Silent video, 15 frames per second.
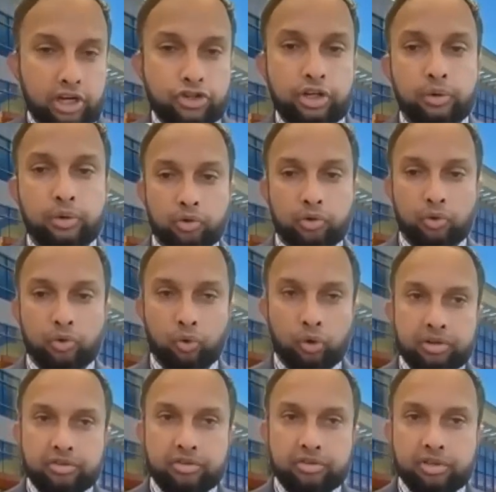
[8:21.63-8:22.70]
It was an oral
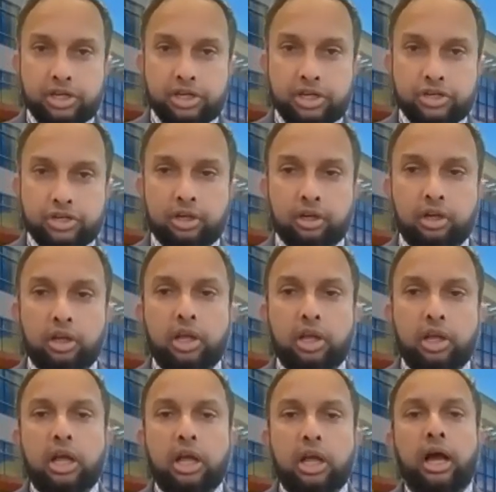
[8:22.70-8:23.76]
presentation
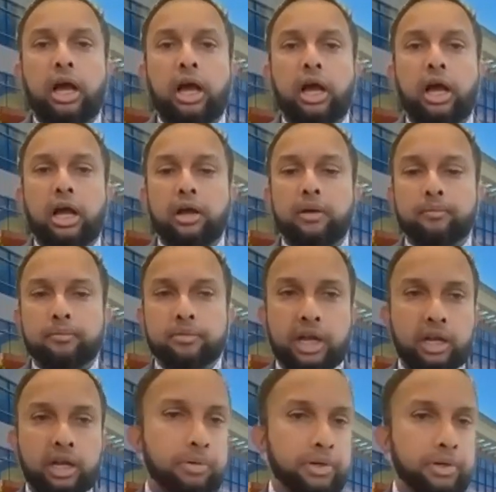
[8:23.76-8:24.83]

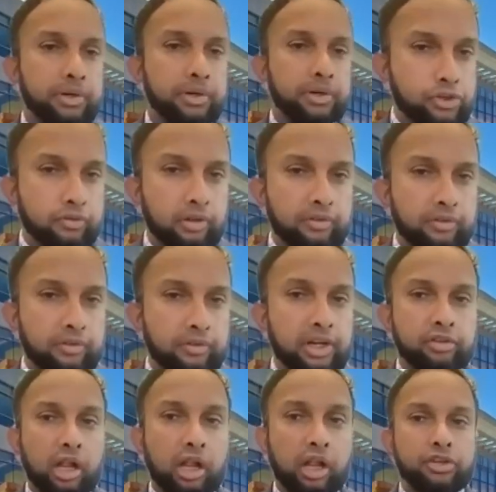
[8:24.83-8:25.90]
titled Prediction of Liver
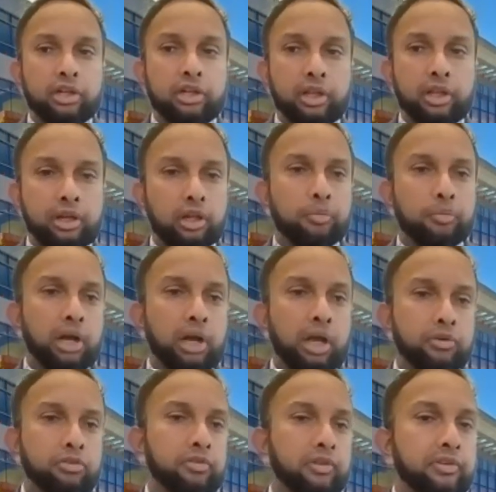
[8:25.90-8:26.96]
Histology and Clinical
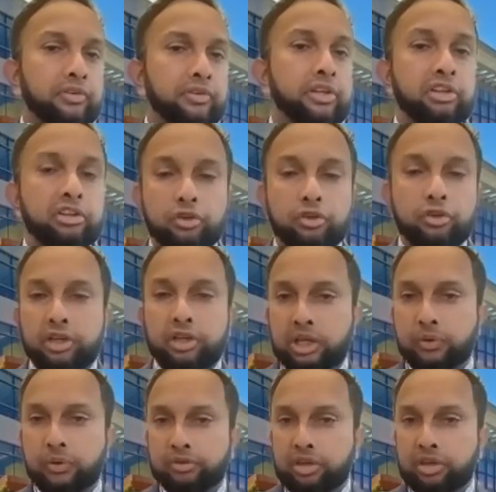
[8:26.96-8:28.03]
Parameters of Liver Disease Using
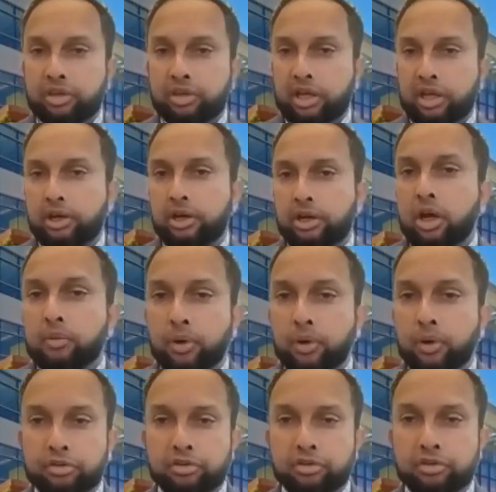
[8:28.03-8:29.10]
EUS-Guided
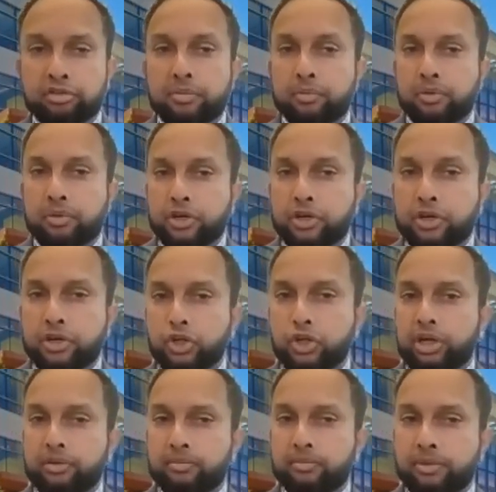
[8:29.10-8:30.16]
Portosystemic Pressure
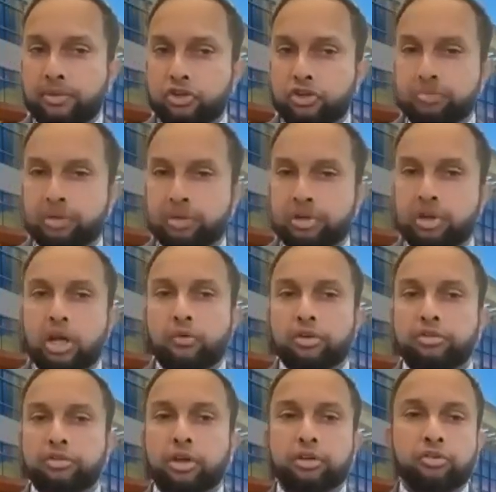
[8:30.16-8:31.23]
Gradient Measurement,
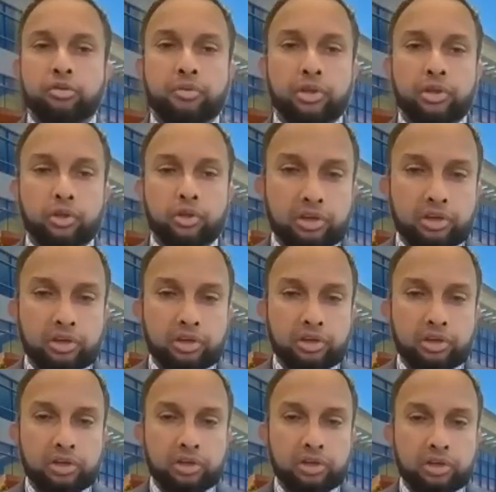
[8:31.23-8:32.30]
Results from a US
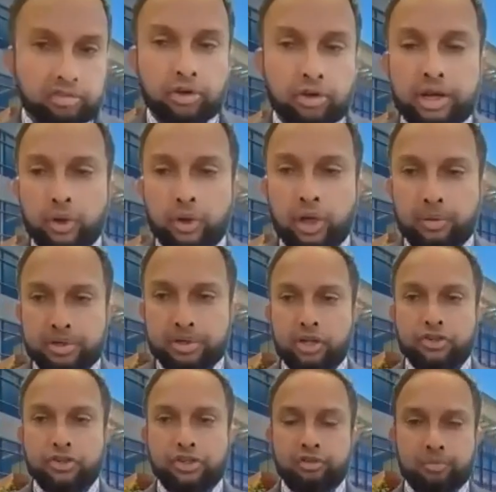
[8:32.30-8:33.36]
Multicenter
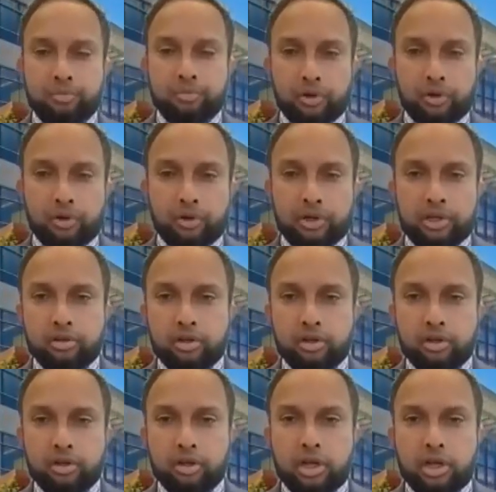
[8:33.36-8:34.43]
Endohepatology Experience.
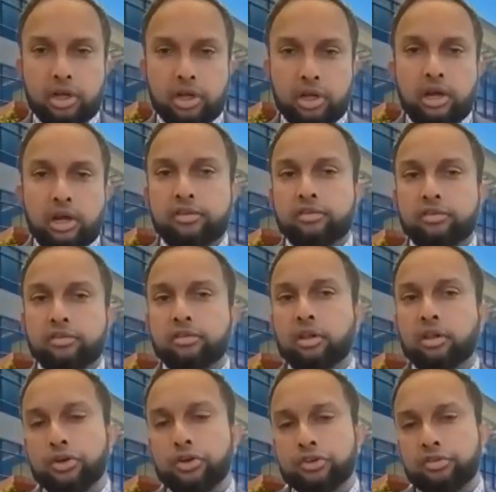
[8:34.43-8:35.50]
This is the
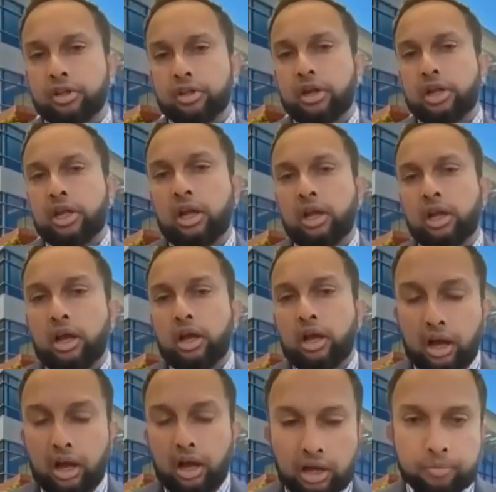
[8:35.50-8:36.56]
largest study
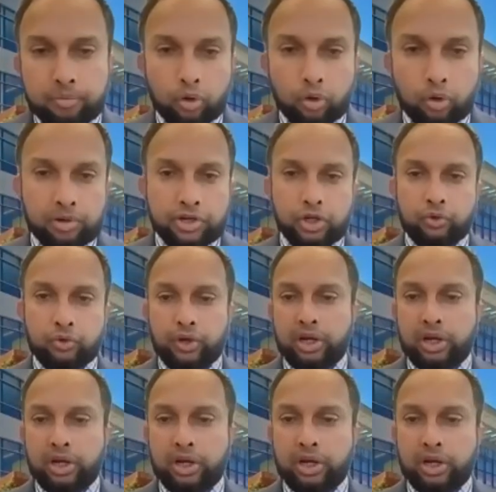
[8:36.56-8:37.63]
on portal pressure gradient
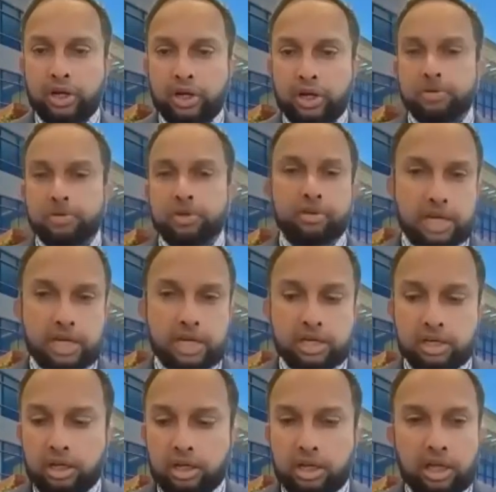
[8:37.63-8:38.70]
measurement to date,
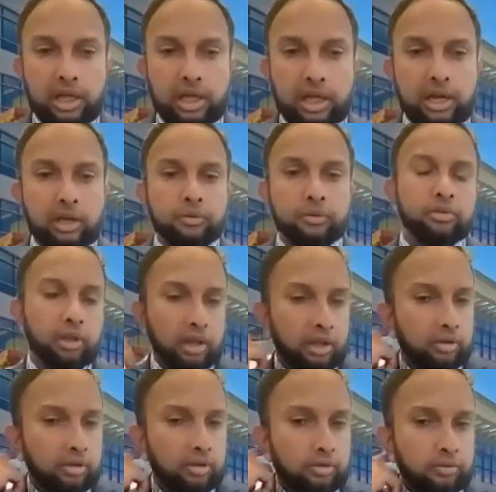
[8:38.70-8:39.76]
and I was
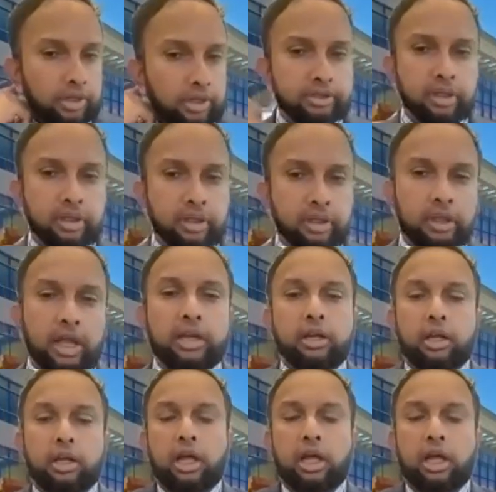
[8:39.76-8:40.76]
really delighted.